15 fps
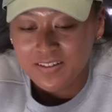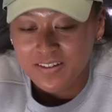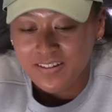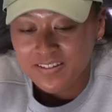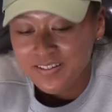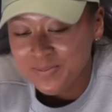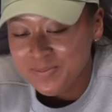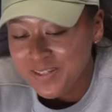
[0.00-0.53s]

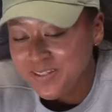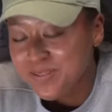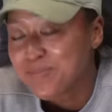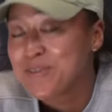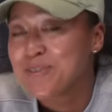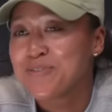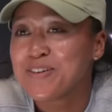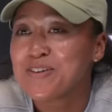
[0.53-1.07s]
Ons makes
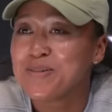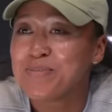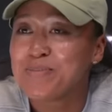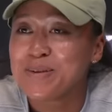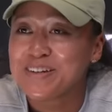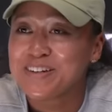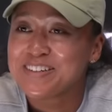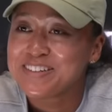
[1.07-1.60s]
me feel
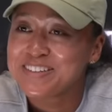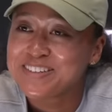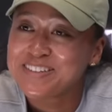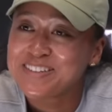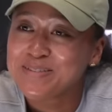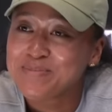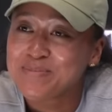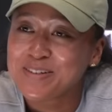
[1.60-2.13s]

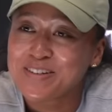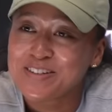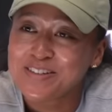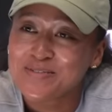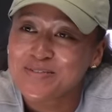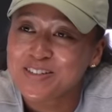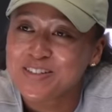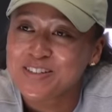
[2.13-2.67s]
embarrassed because
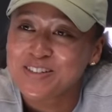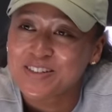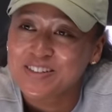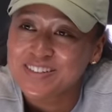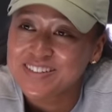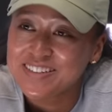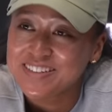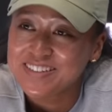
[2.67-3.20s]
of the
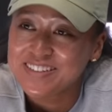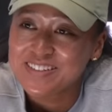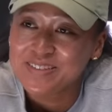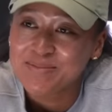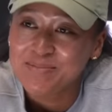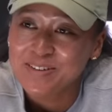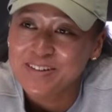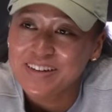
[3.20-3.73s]
shots that she
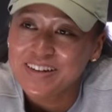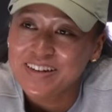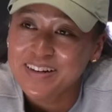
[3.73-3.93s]
can play.